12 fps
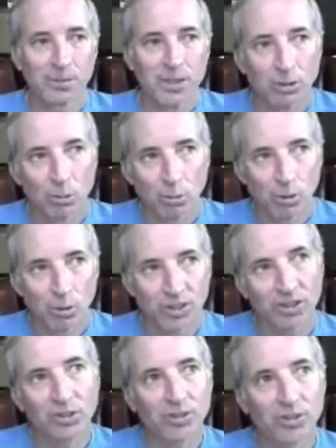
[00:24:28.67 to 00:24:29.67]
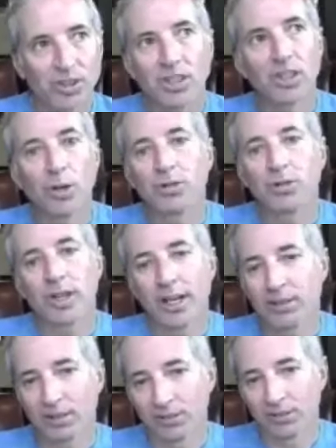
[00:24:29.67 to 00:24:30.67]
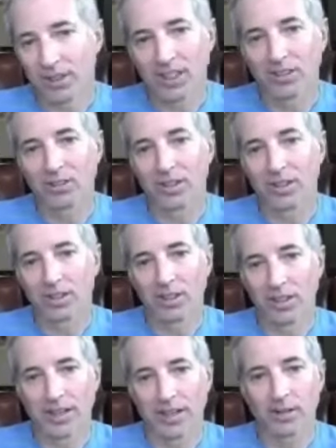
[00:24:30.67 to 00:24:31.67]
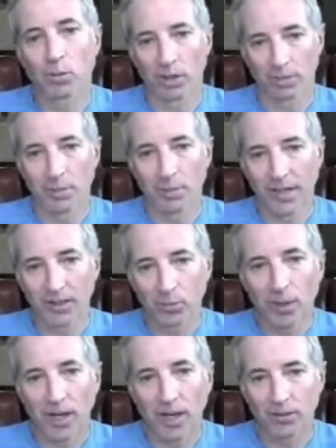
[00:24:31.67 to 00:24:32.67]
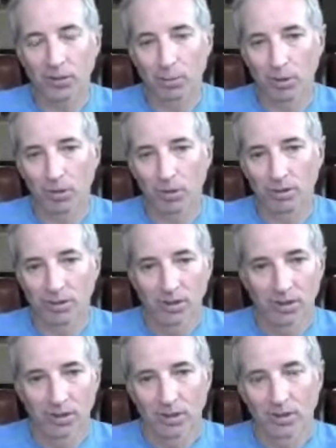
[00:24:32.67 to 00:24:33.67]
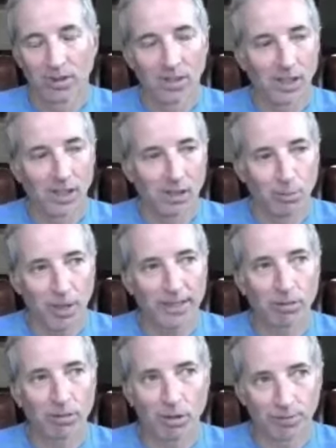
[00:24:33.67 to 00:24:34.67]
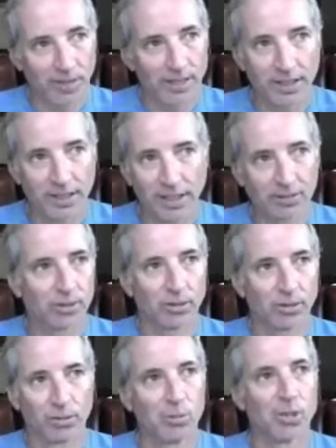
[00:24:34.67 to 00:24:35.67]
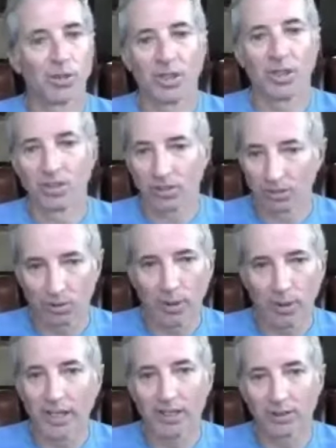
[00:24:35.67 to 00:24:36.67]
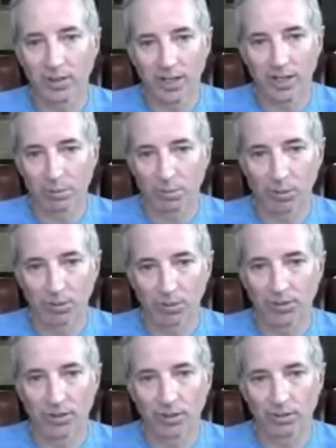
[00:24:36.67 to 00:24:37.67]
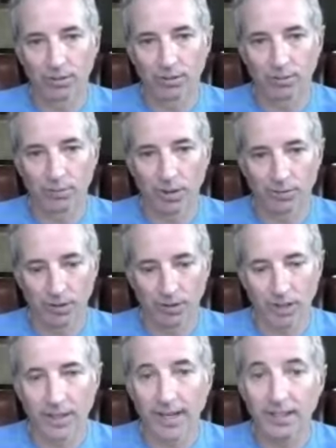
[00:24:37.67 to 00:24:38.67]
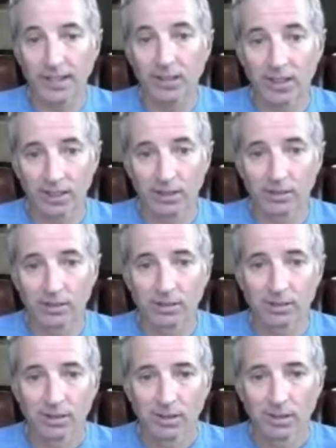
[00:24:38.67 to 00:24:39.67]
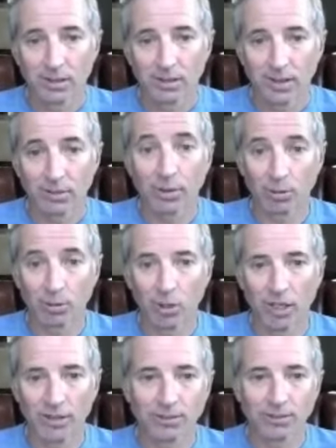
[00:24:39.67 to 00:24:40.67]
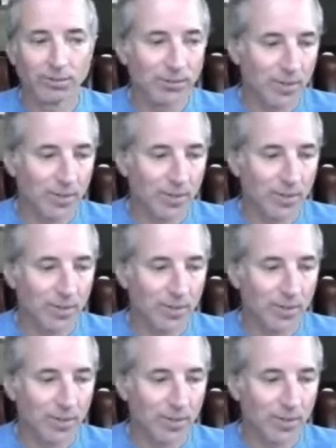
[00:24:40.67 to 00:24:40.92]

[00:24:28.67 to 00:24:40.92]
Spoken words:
When you see those kinds of things that the network makes possible, microfinance, there's millions of great examples of connecting everyone,